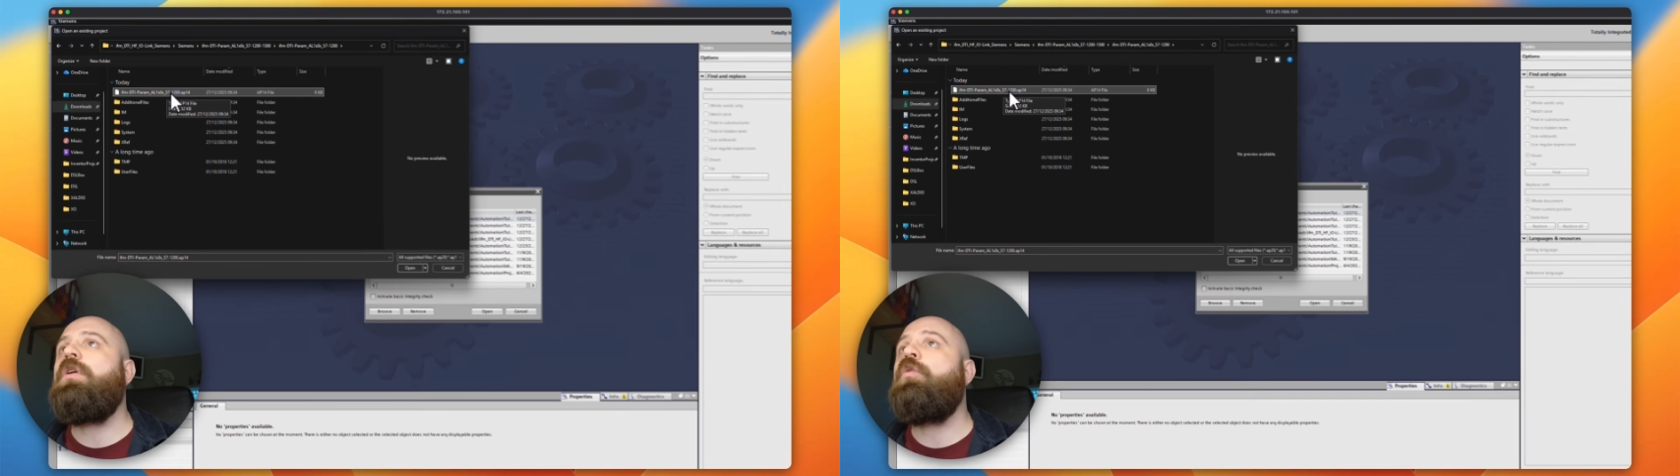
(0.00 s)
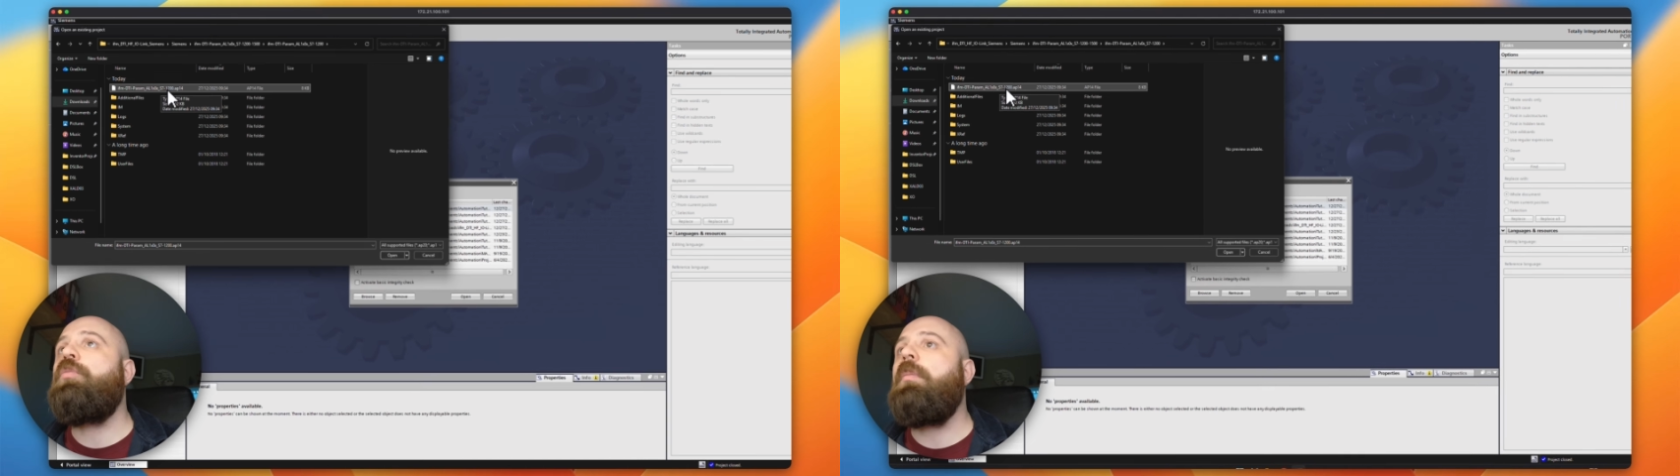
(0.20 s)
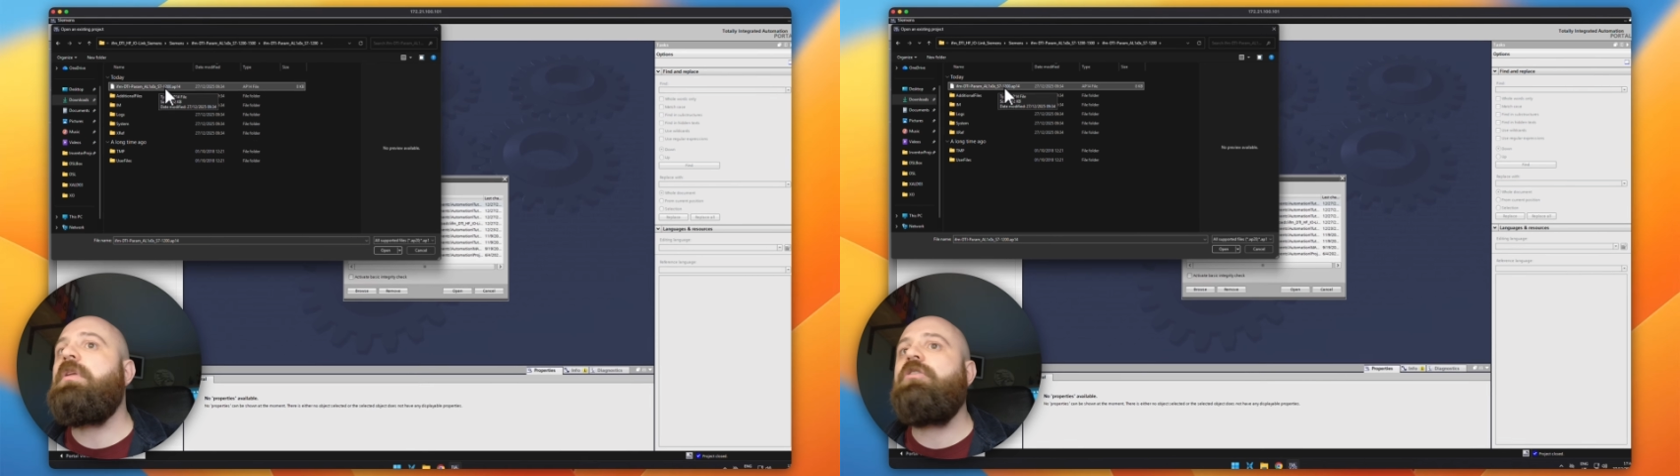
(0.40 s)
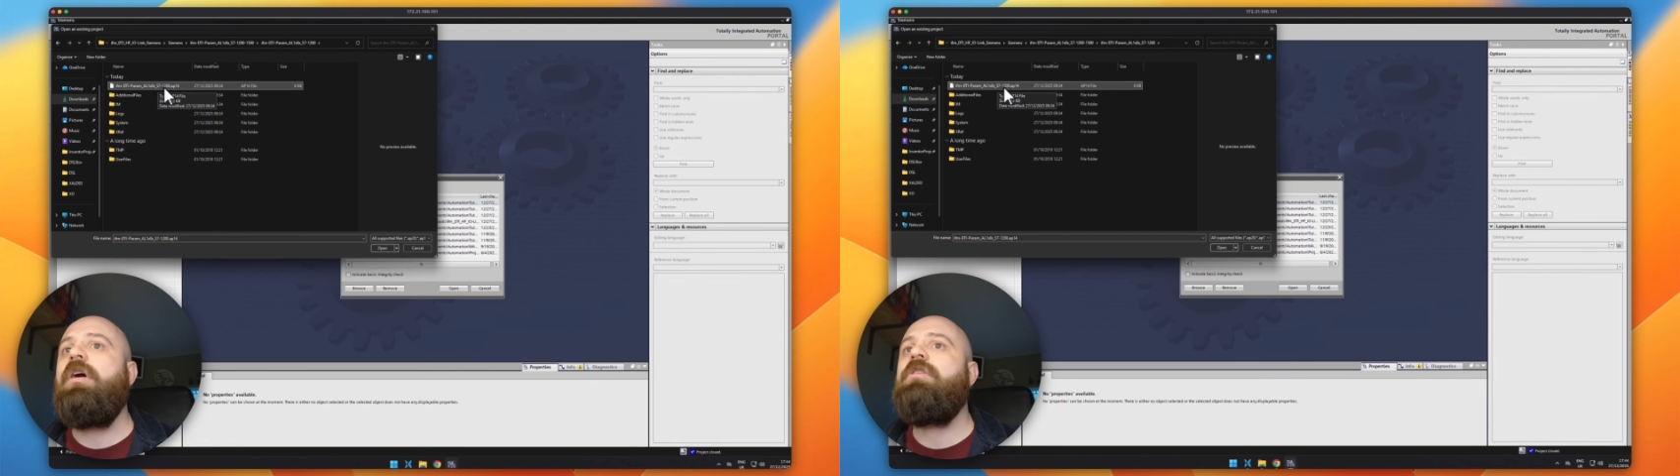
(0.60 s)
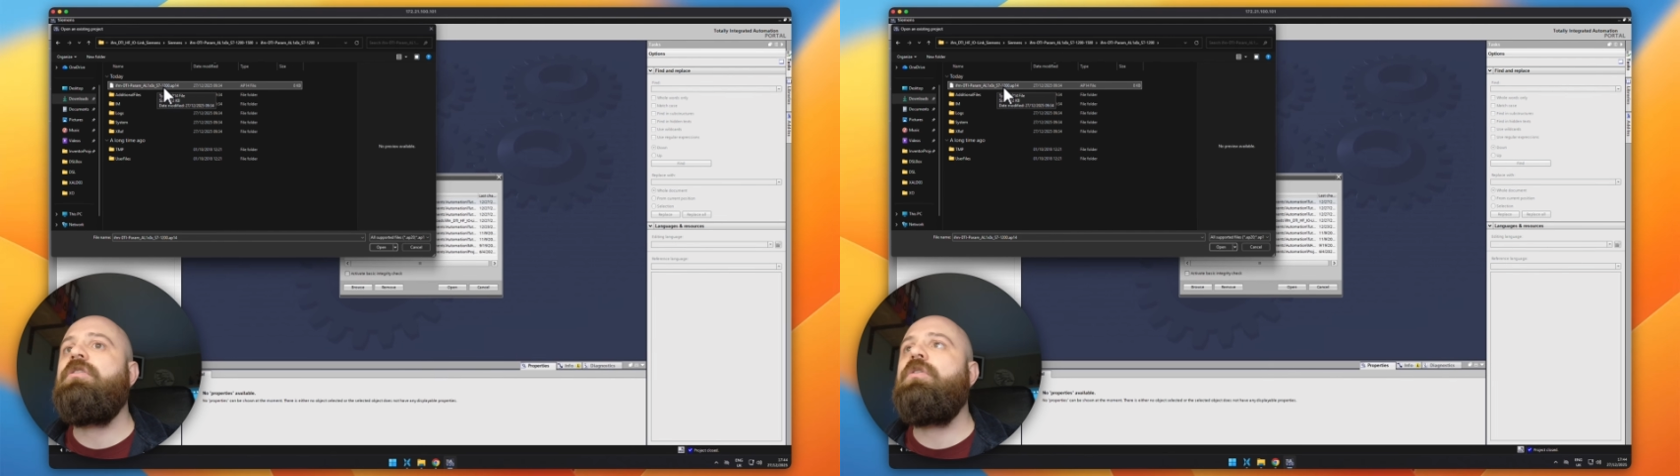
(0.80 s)
will probably try
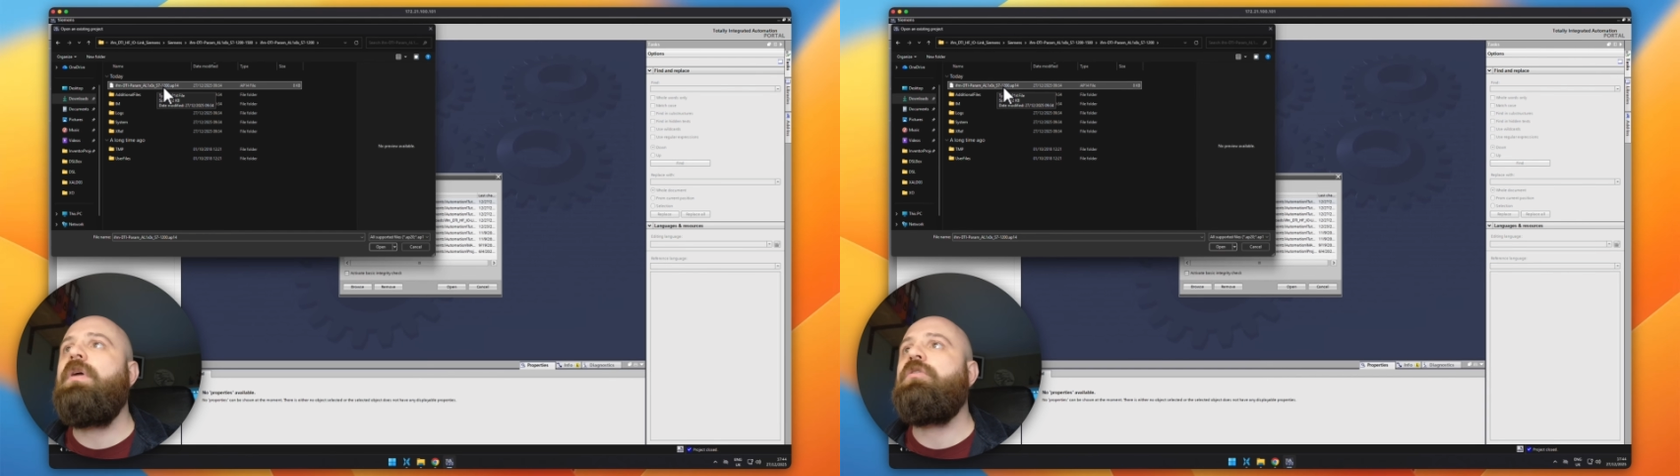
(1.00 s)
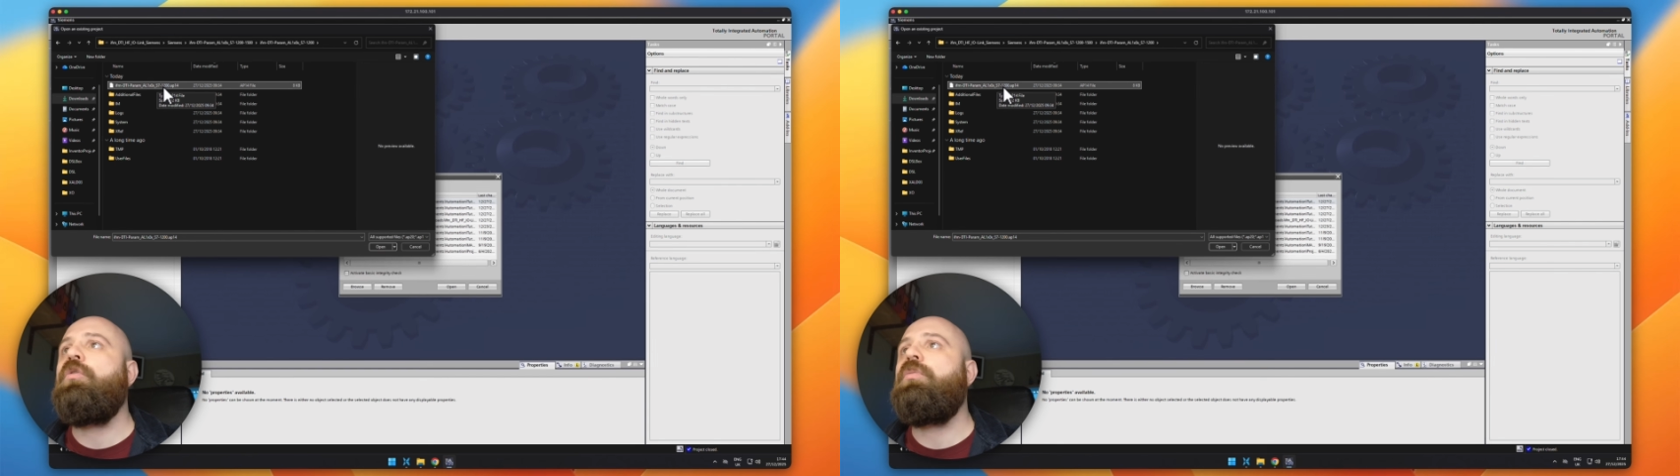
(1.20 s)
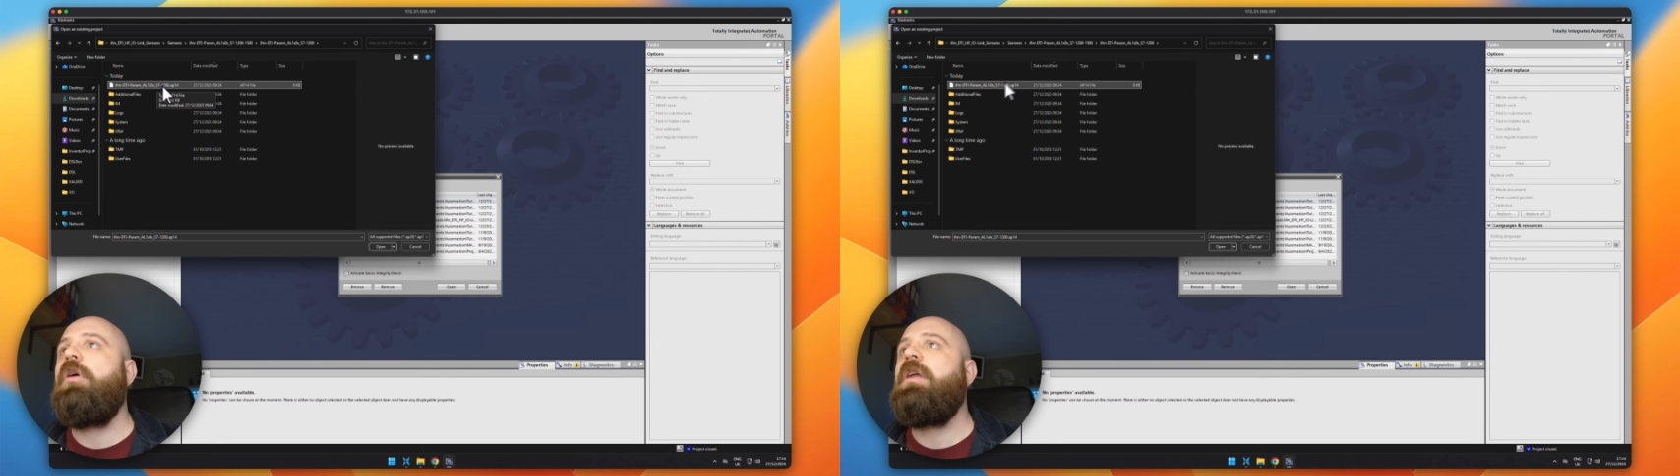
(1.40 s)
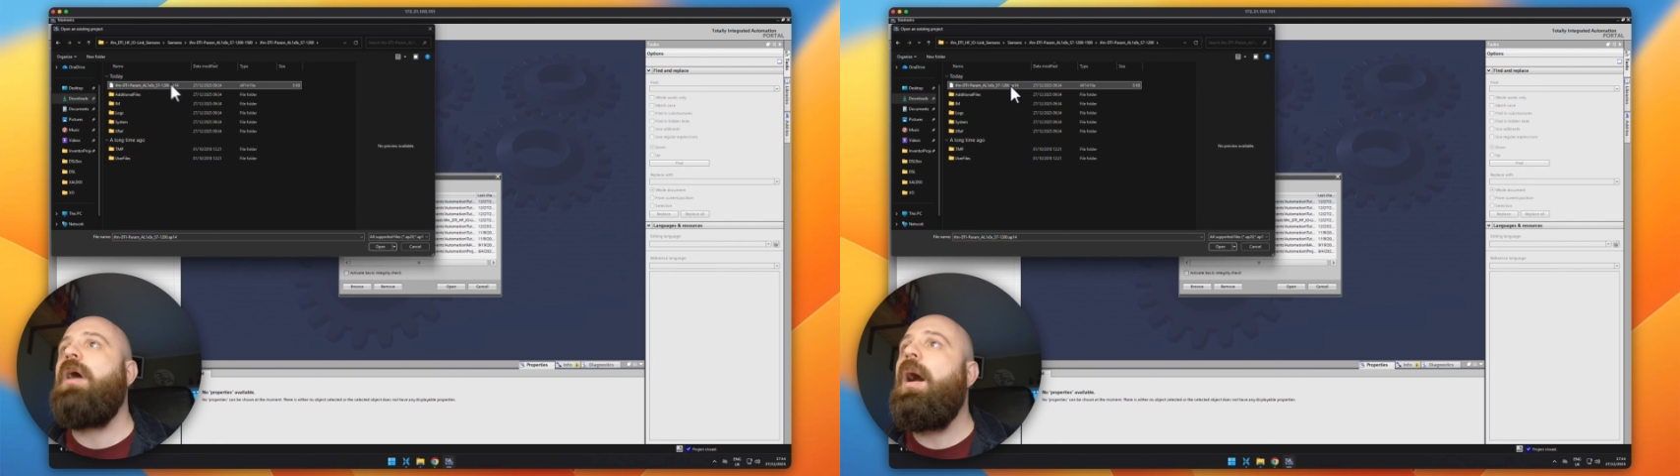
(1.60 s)
and do is it will try and